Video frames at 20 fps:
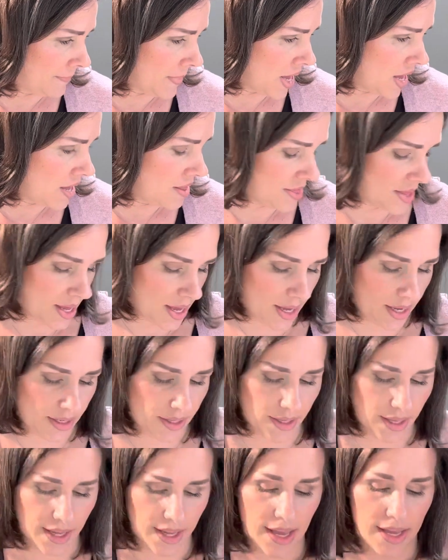And
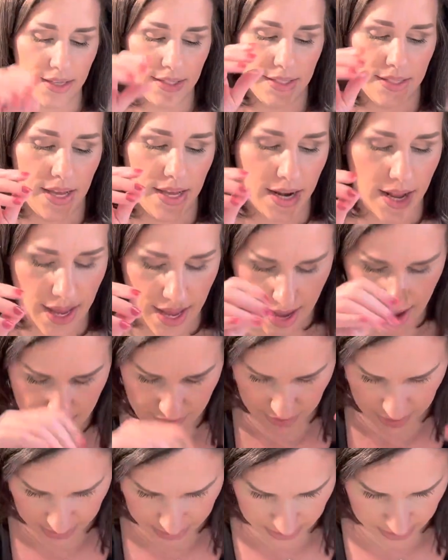then, like I said, I
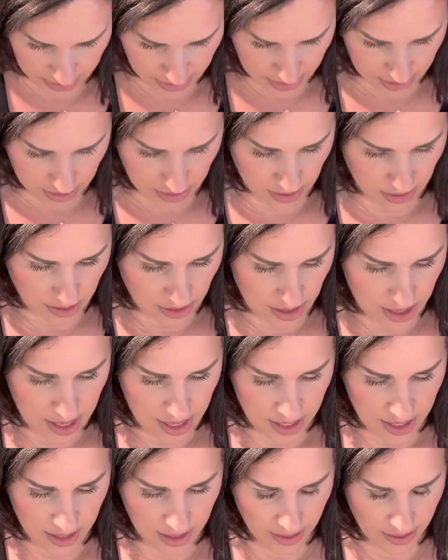have this little
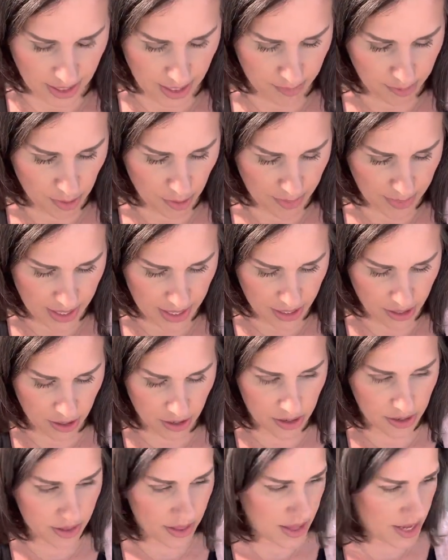label
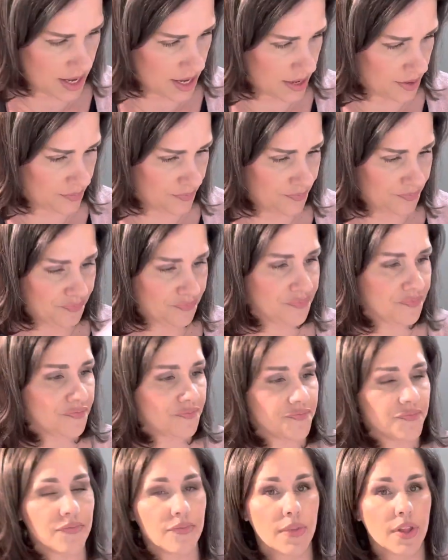maker thing,
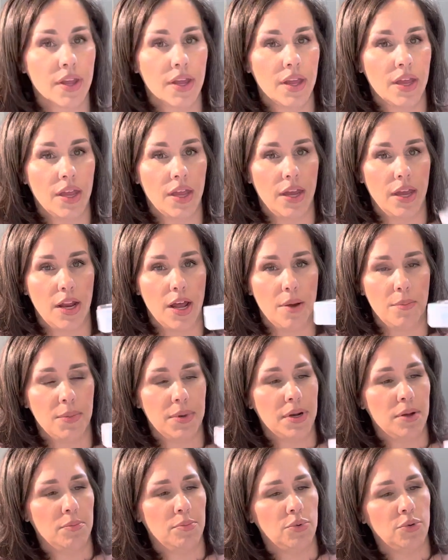and I'm
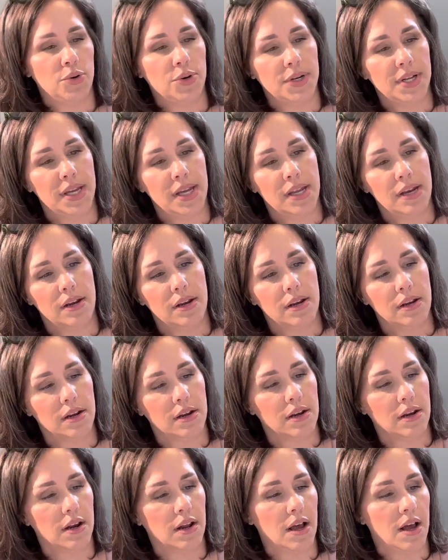gonna put it
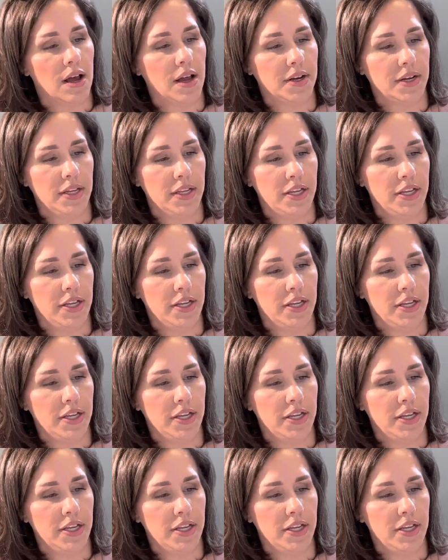on